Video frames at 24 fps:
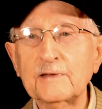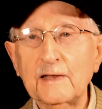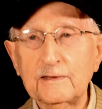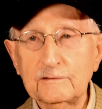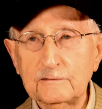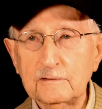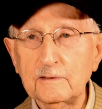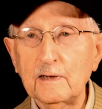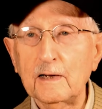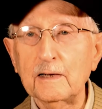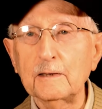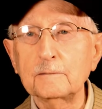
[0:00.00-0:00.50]
that time. So
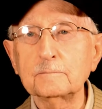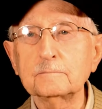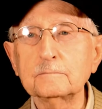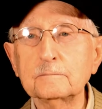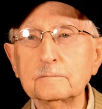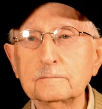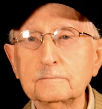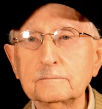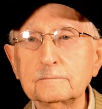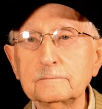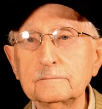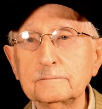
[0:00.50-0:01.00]
you've been
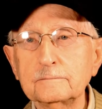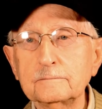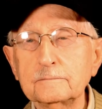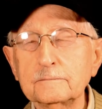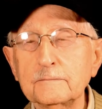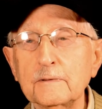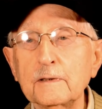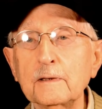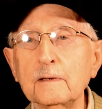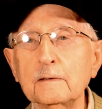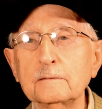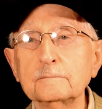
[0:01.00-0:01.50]
promoted a
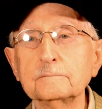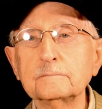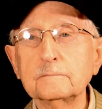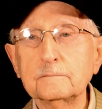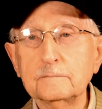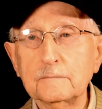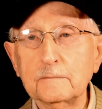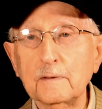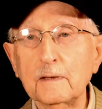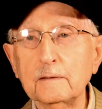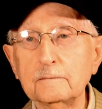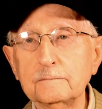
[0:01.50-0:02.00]
couple times.
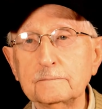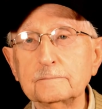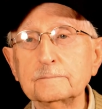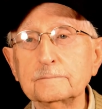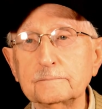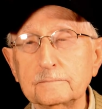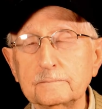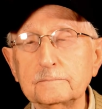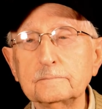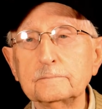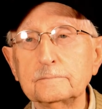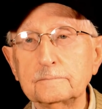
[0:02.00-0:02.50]
Yeah.
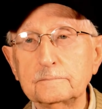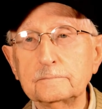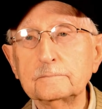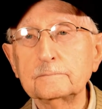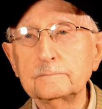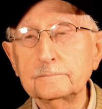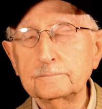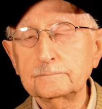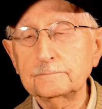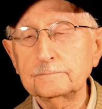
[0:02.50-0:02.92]
Okay, good,